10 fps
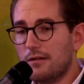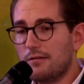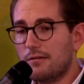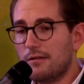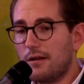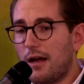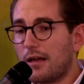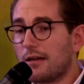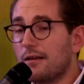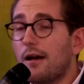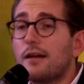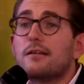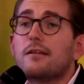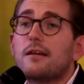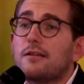from having prior
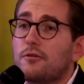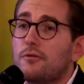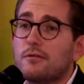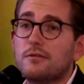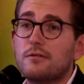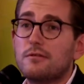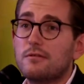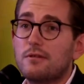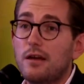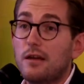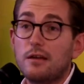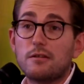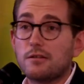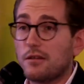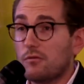knowledge about the
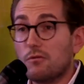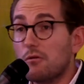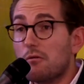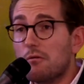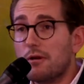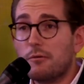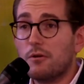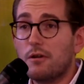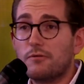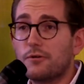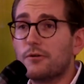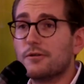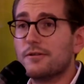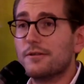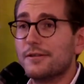internet shutdown,
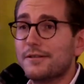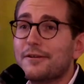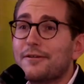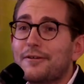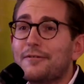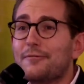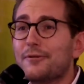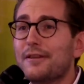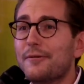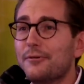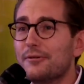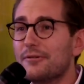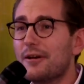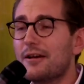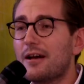because the
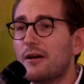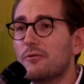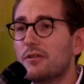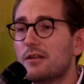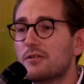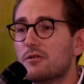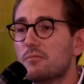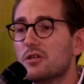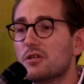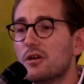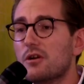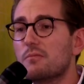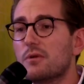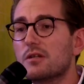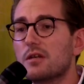licenses, which we don't know,
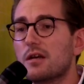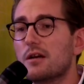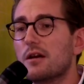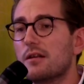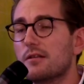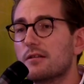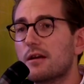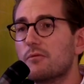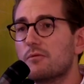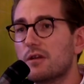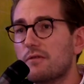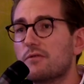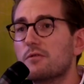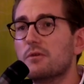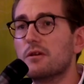most of
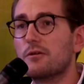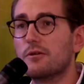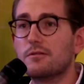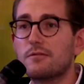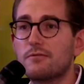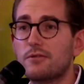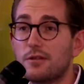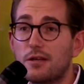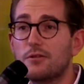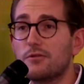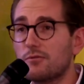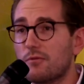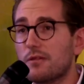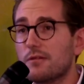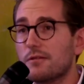which we don't know what they
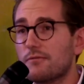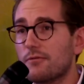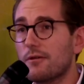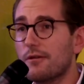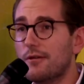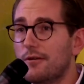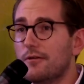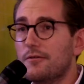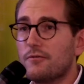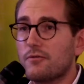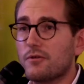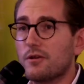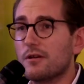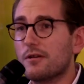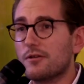contain, but
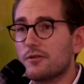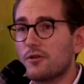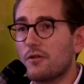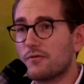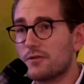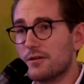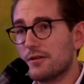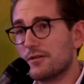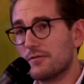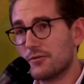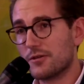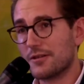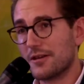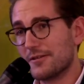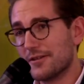So it becomes
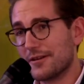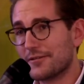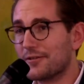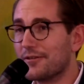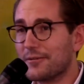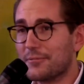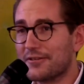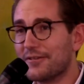an issue of